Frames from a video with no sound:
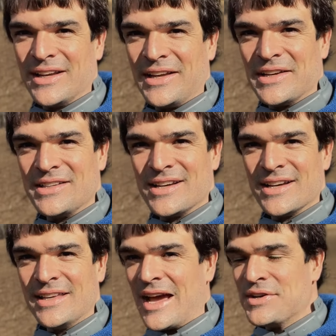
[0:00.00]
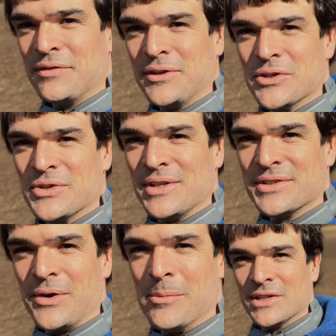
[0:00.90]
And yeah, definitely don't try this
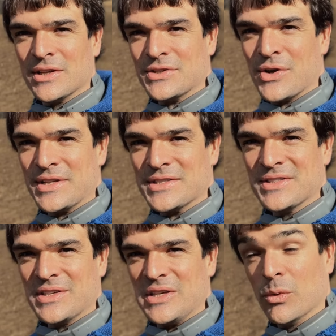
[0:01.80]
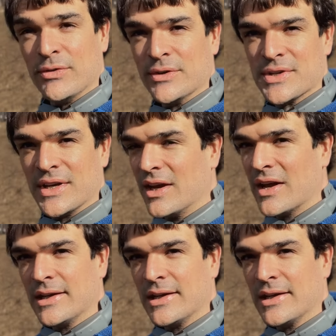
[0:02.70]
at home. Let's go ahead and see what it feels like